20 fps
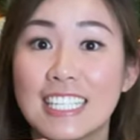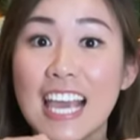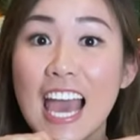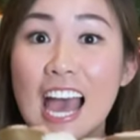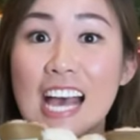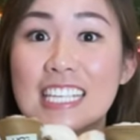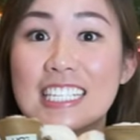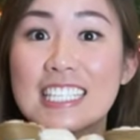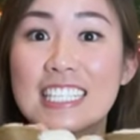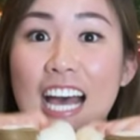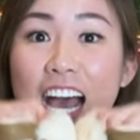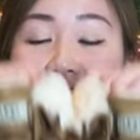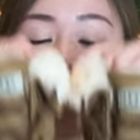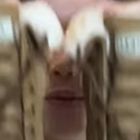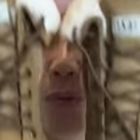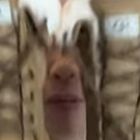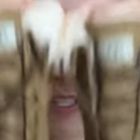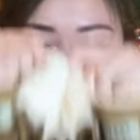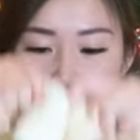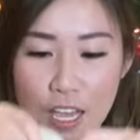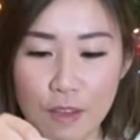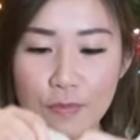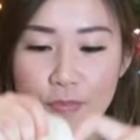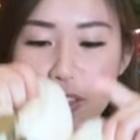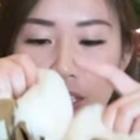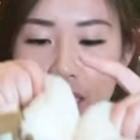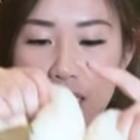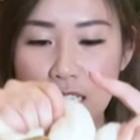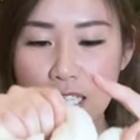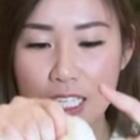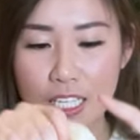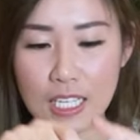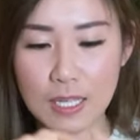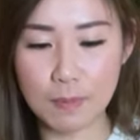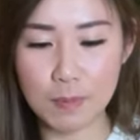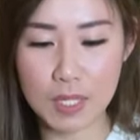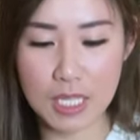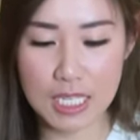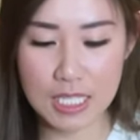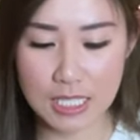yes. I will definitely
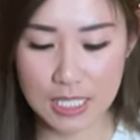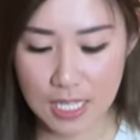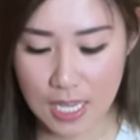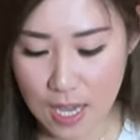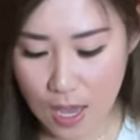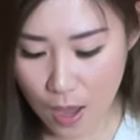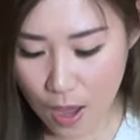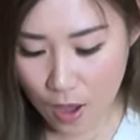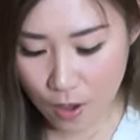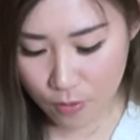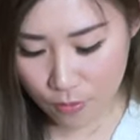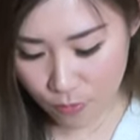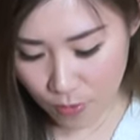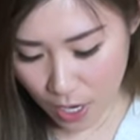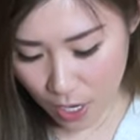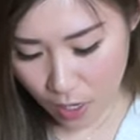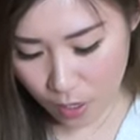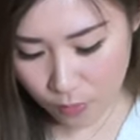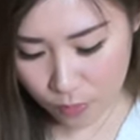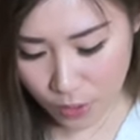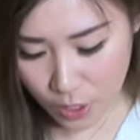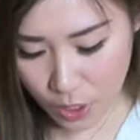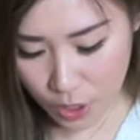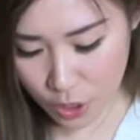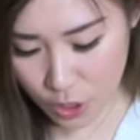keep this. Very, very